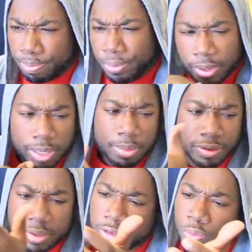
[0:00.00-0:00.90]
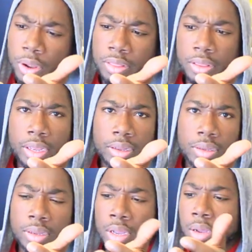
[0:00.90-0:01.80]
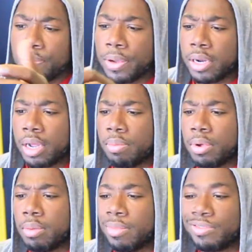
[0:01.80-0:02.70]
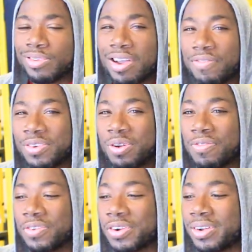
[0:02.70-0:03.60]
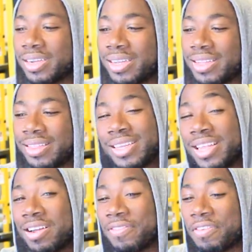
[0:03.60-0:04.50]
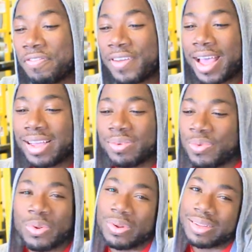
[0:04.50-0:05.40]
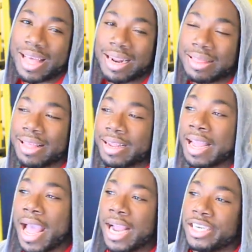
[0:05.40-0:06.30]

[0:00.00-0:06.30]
Building muscle is one thing, but muscle covered over thick layer of the fat won't look that athletic.